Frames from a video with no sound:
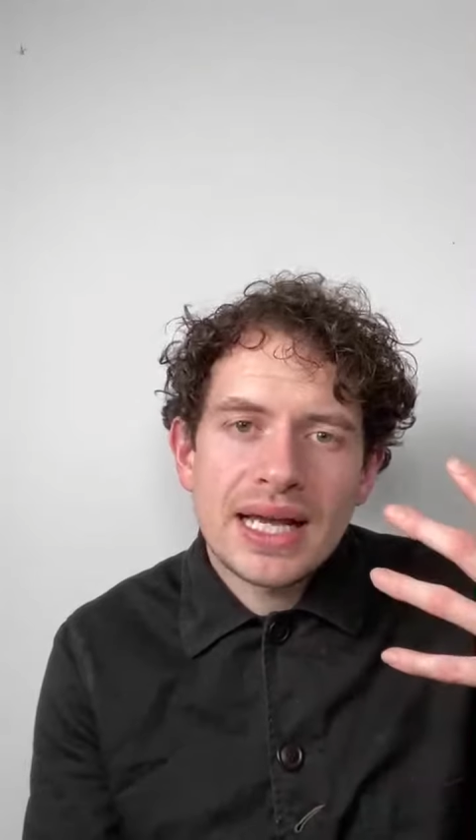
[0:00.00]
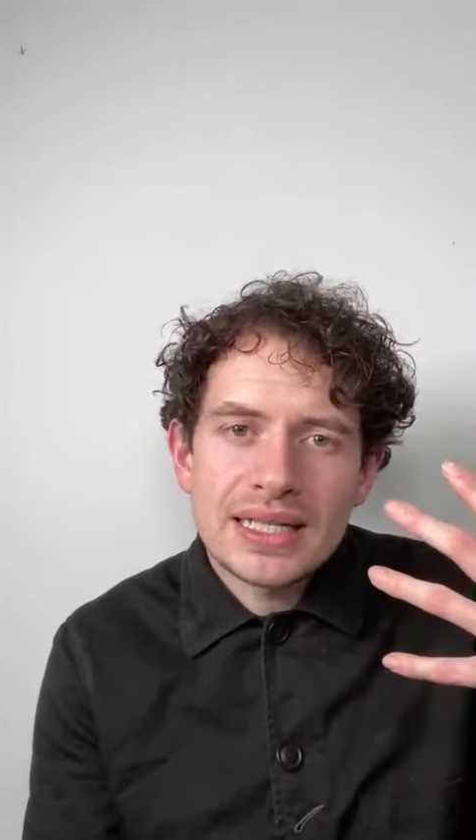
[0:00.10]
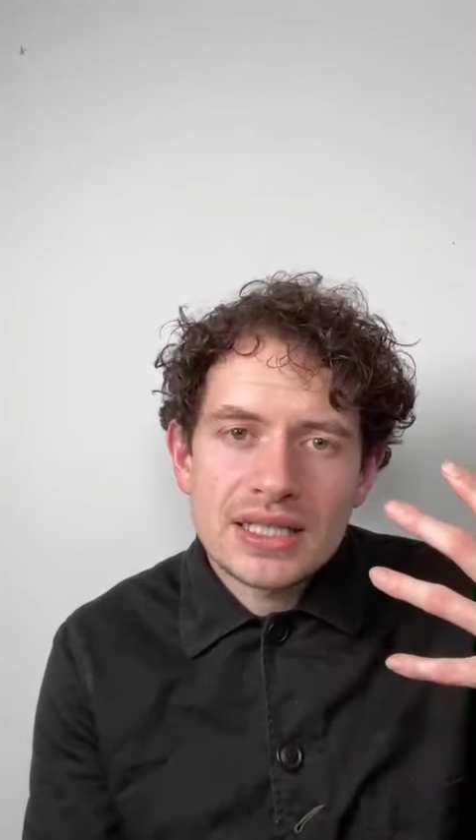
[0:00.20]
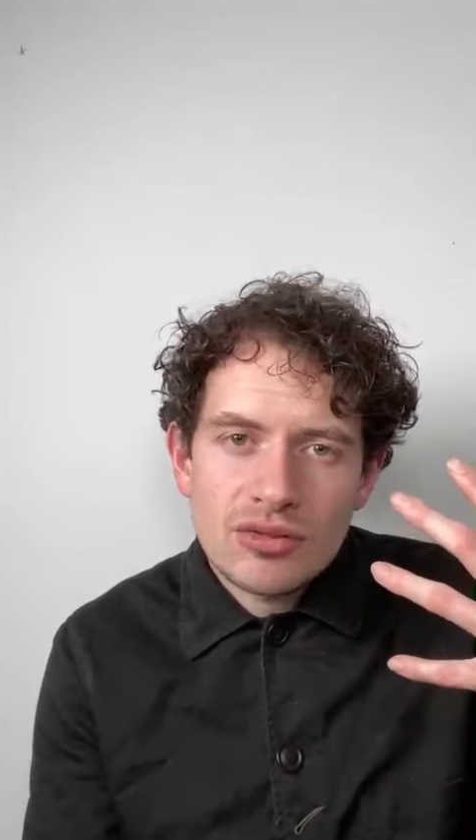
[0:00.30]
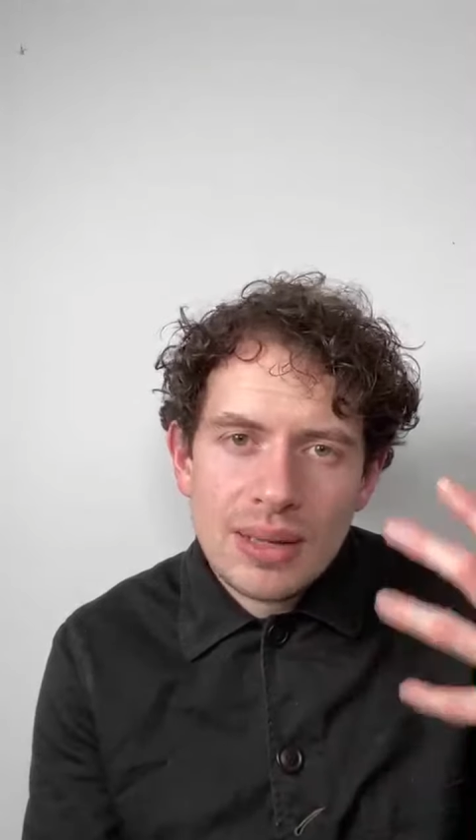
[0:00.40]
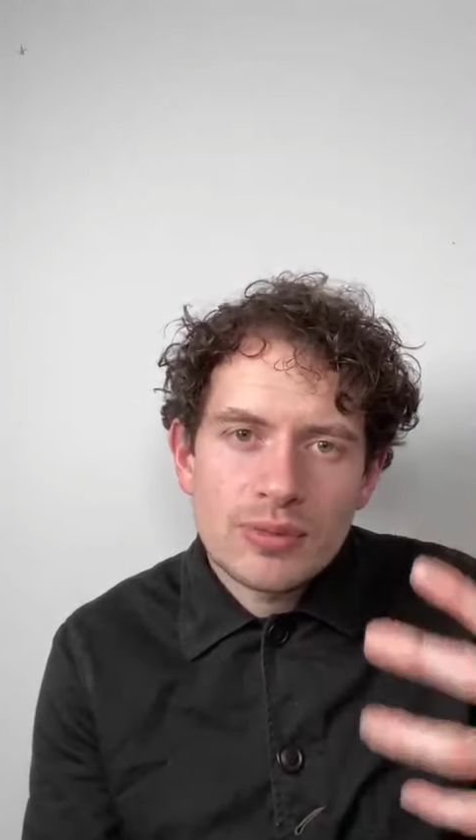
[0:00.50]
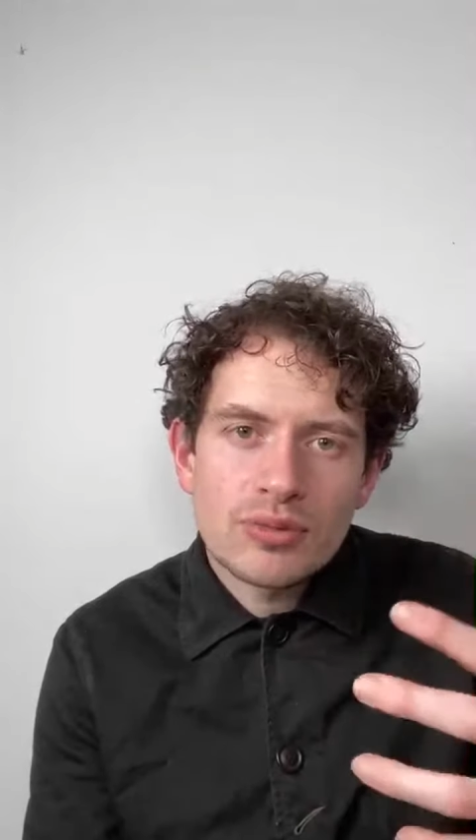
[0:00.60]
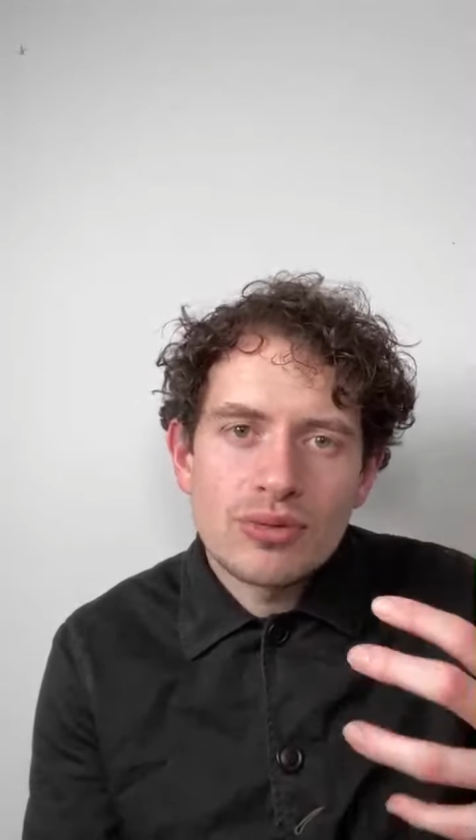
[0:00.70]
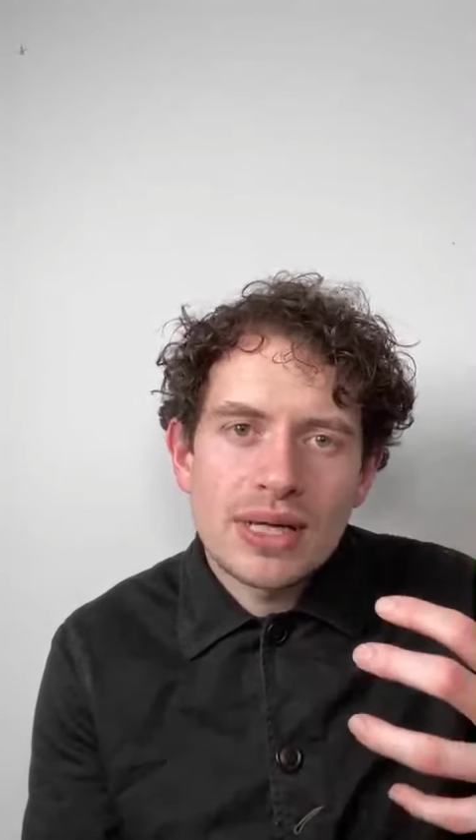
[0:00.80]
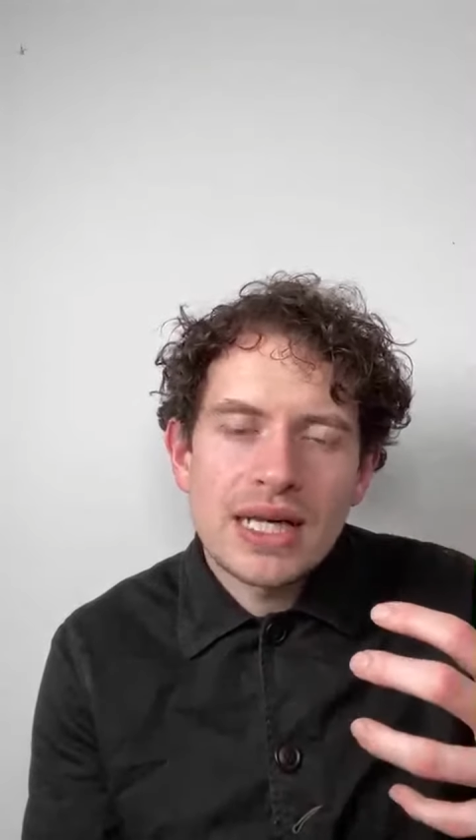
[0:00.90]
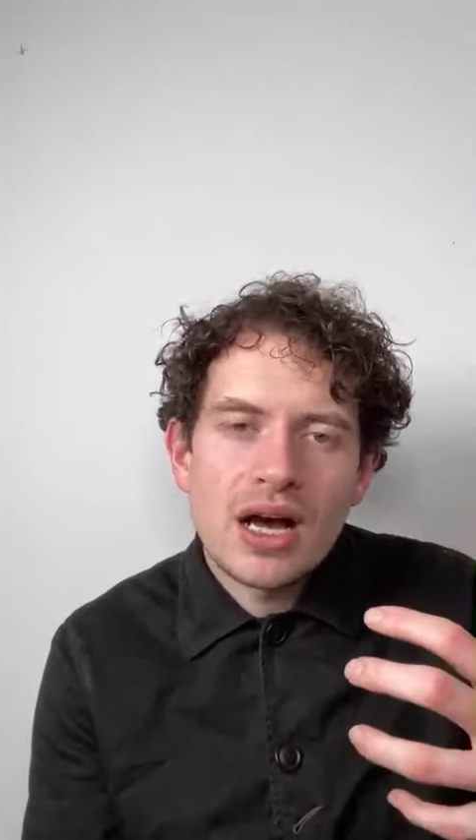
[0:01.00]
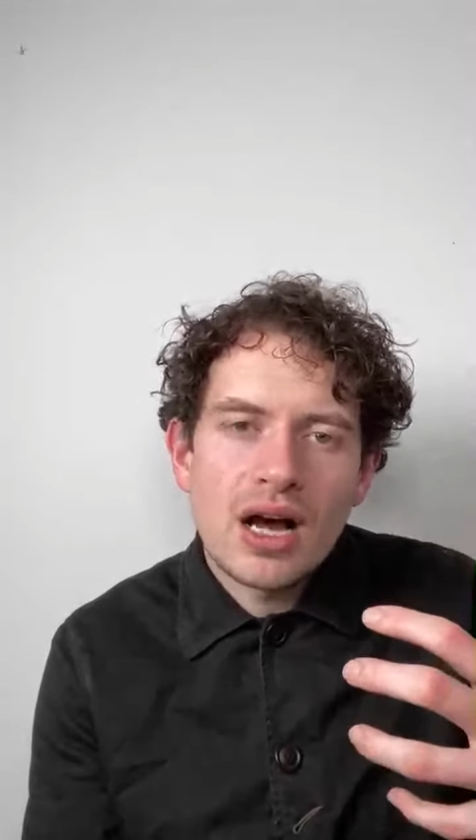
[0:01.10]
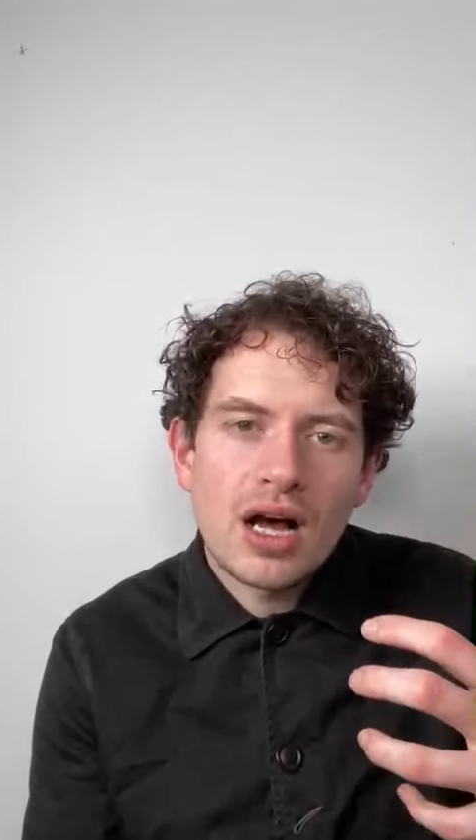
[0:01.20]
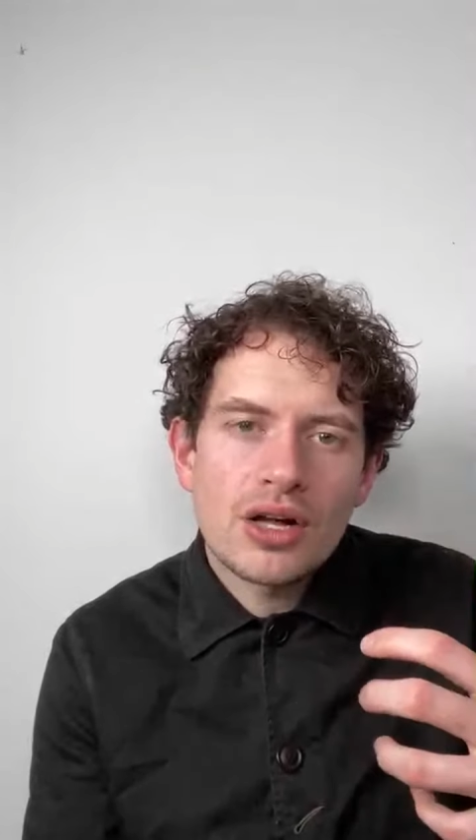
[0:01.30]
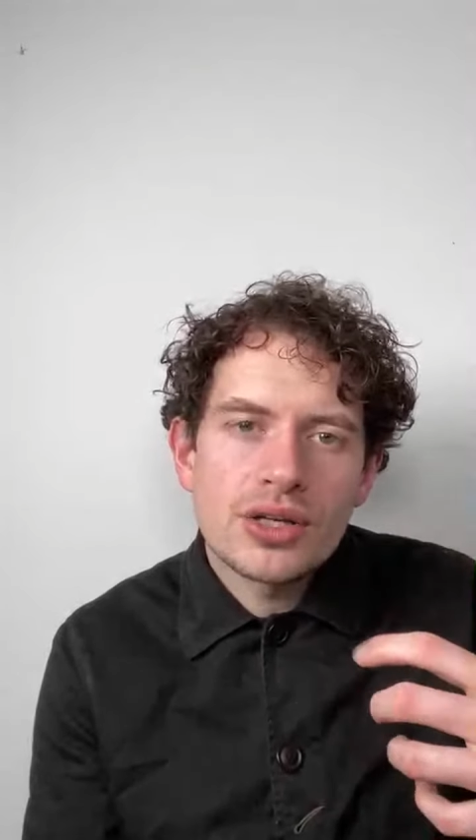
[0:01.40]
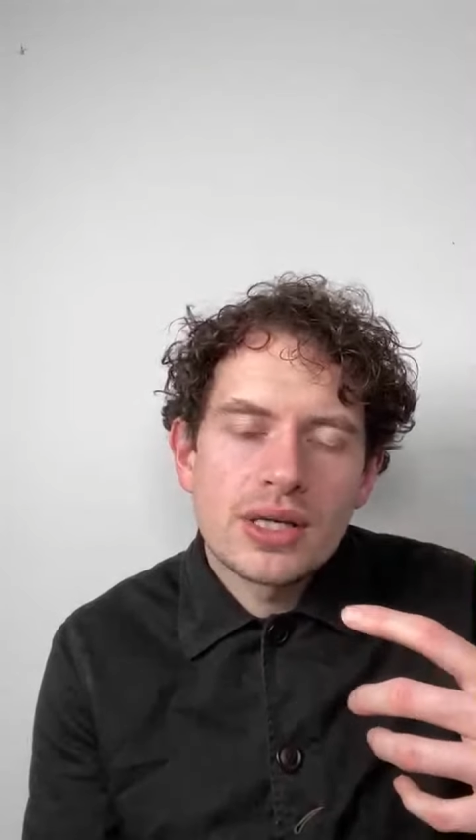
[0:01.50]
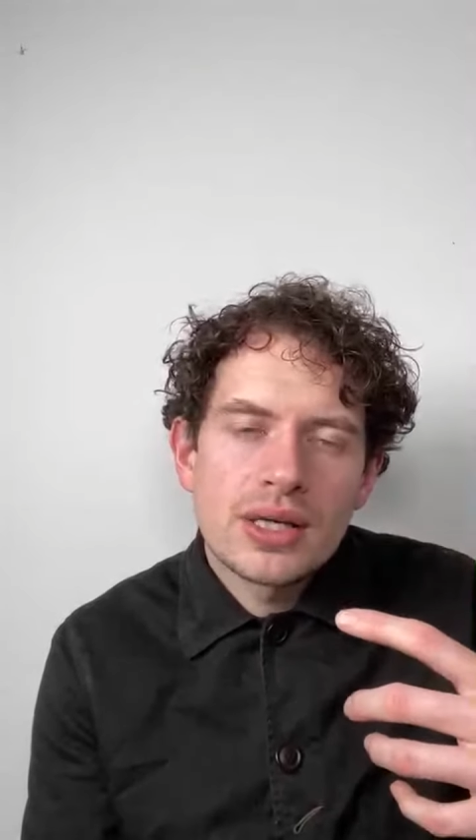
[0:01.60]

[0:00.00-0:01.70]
and it's grabbed really hard,